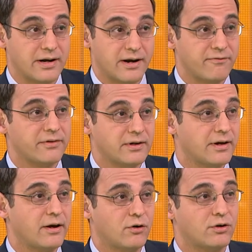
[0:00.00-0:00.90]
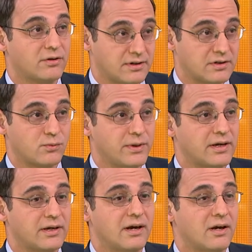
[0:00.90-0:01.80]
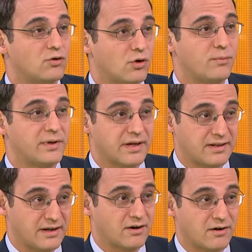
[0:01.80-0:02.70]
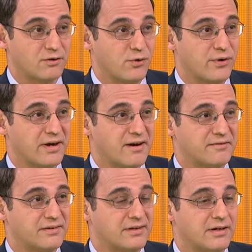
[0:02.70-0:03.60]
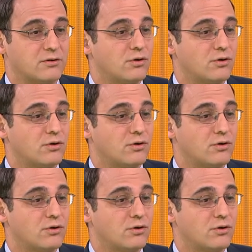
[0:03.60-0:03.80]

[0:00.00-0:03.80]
And everything I heard this week told me that they are going after that.